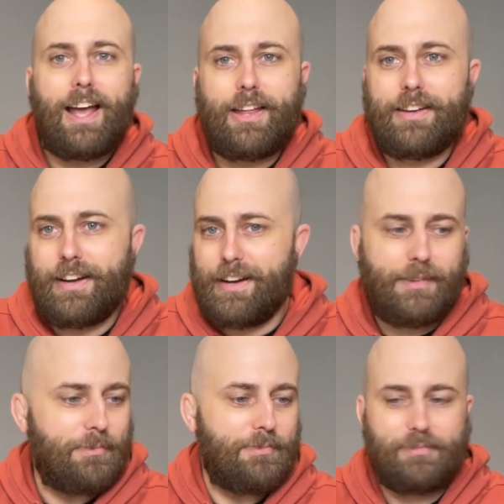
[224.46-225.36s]
And
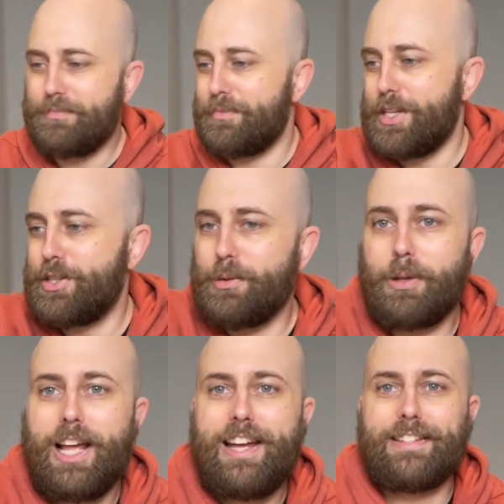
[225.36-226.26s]
these are the
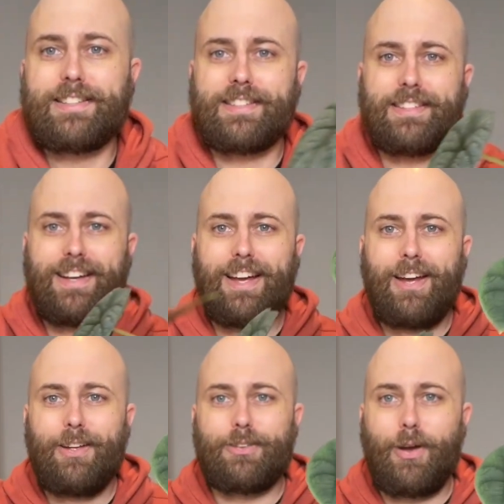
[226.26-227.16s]
plants.
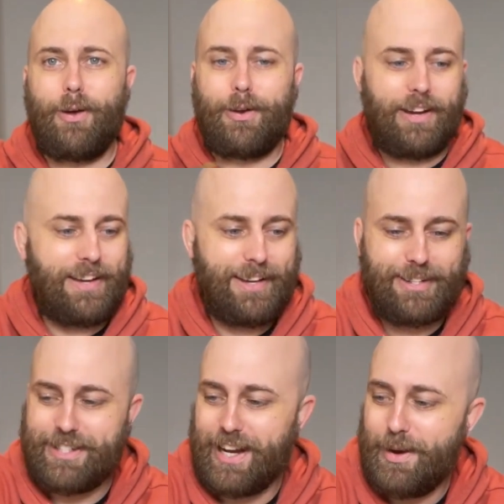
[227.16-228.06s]
So
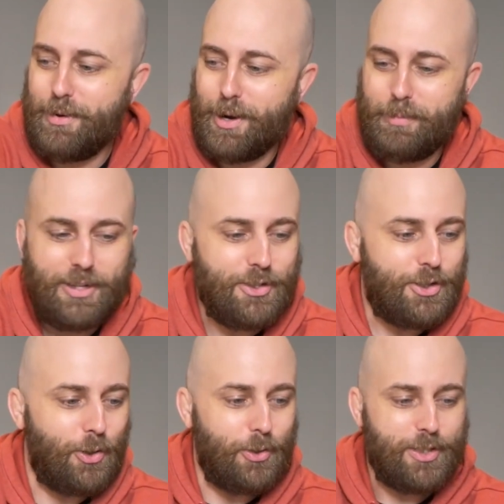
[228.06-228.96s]
today we've got a bunch of
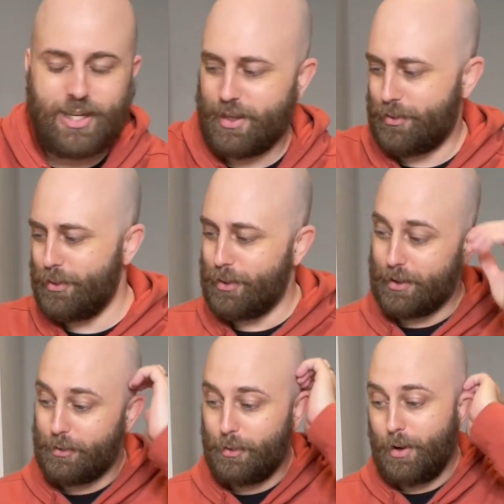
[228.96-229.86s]
chores to get through, and I
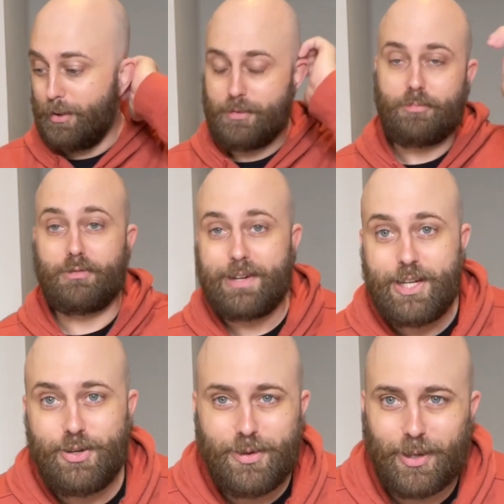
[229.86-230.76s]
thought I would bring
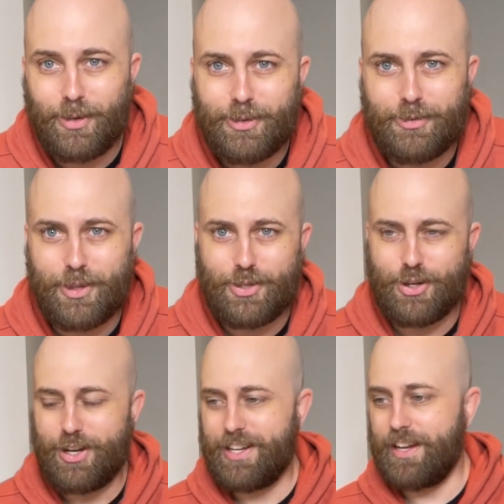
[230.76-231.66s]
you along for the
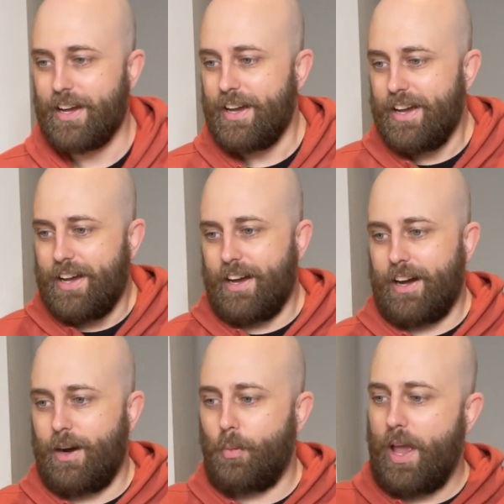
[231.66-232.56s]
journey.
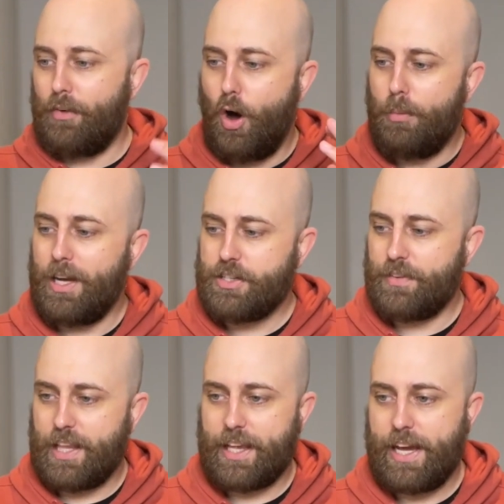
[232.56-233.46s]
We have a whole bunch of
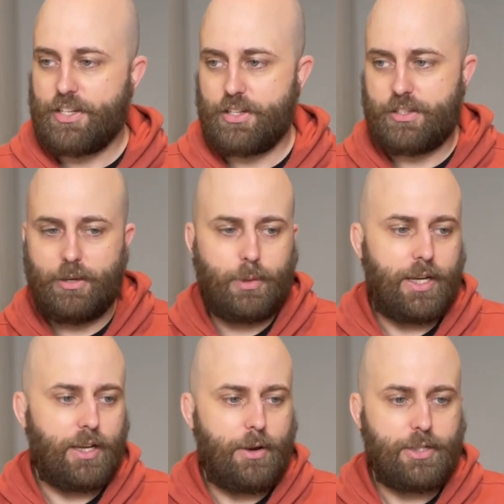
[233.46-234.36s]
Alocasias that
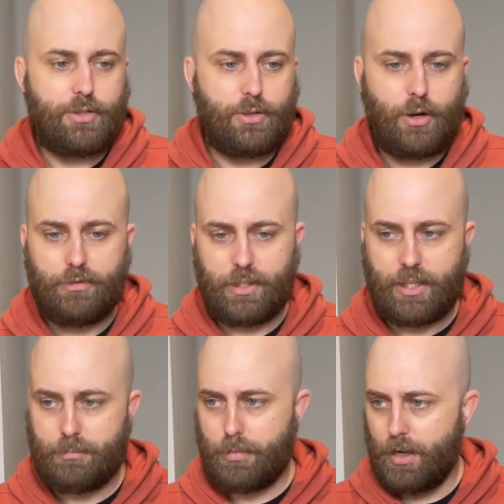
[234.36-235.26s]
we're going to hopefully
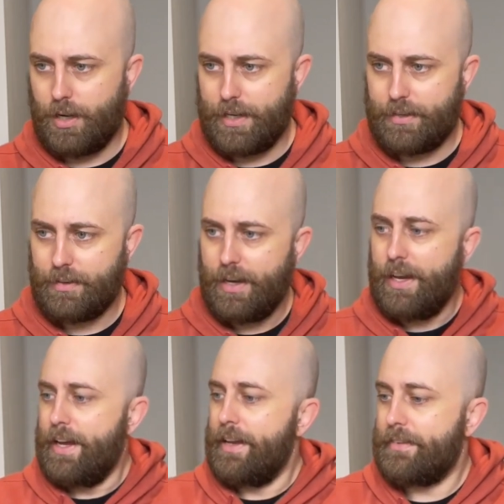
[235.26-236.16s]
combine
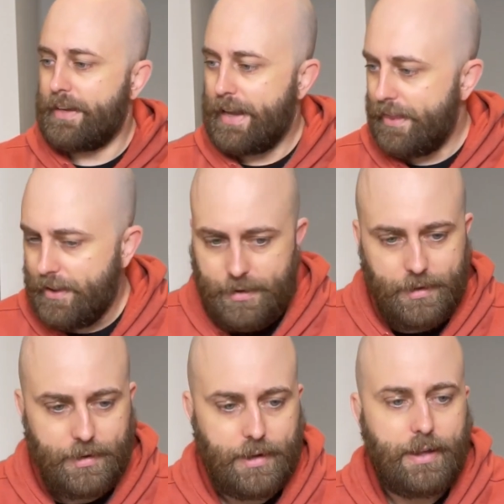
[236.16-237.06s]
together.
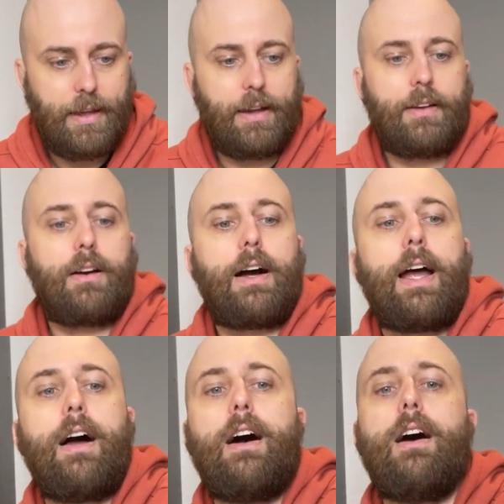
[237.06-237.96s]
And I
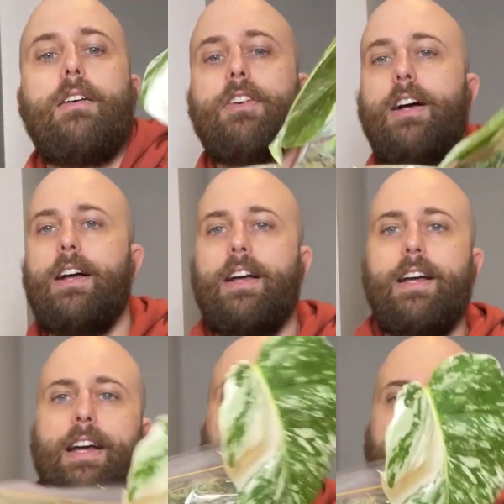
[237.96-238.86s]
have
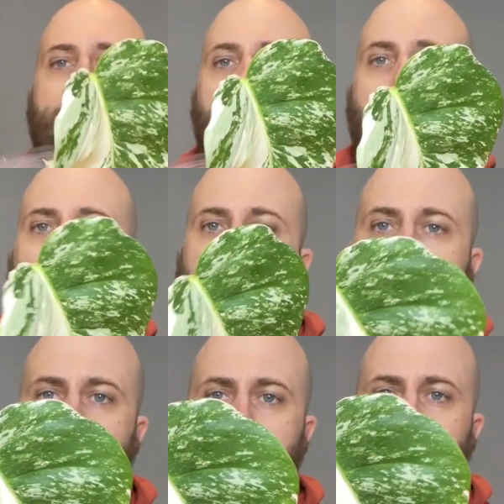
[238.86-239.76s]
an Albo
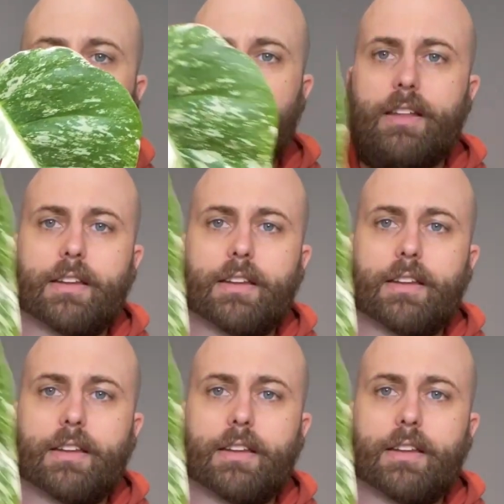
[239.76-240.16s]
cutting here